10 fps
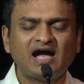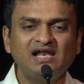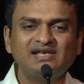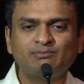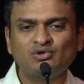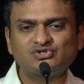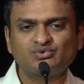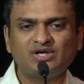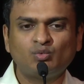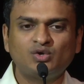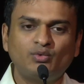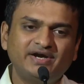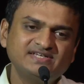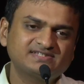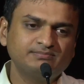I'll demonstrate one
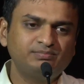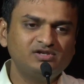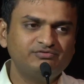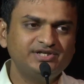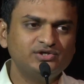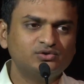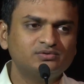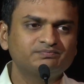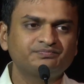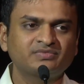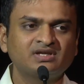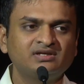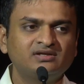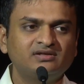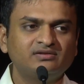very simple video
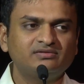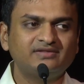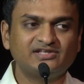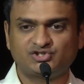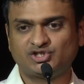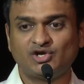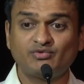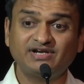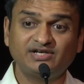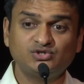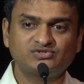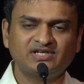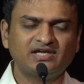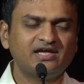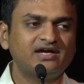that's generated
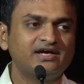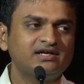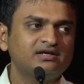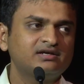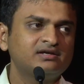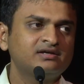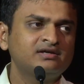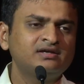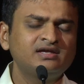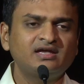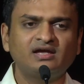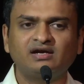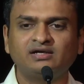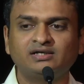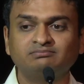using AI.
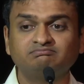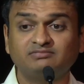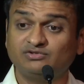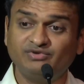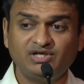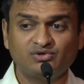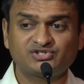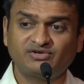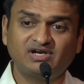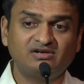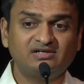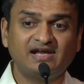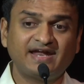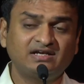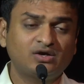The video was generated
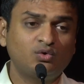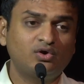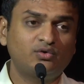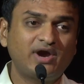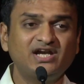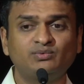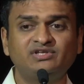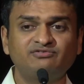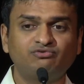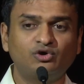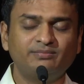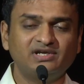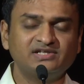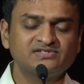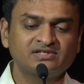like right within 4
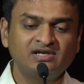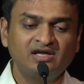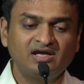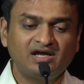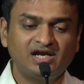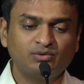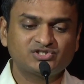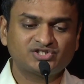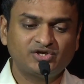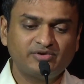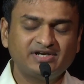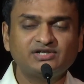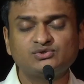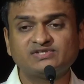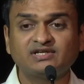minutes, and it was generated
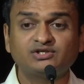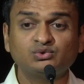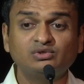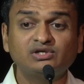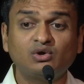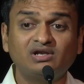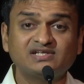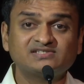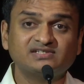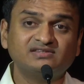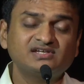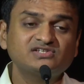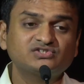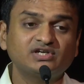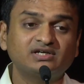using a tool called the
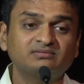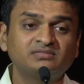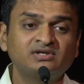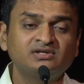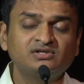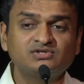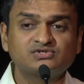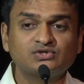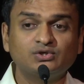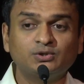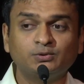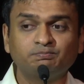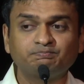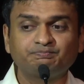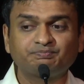Synthesia. So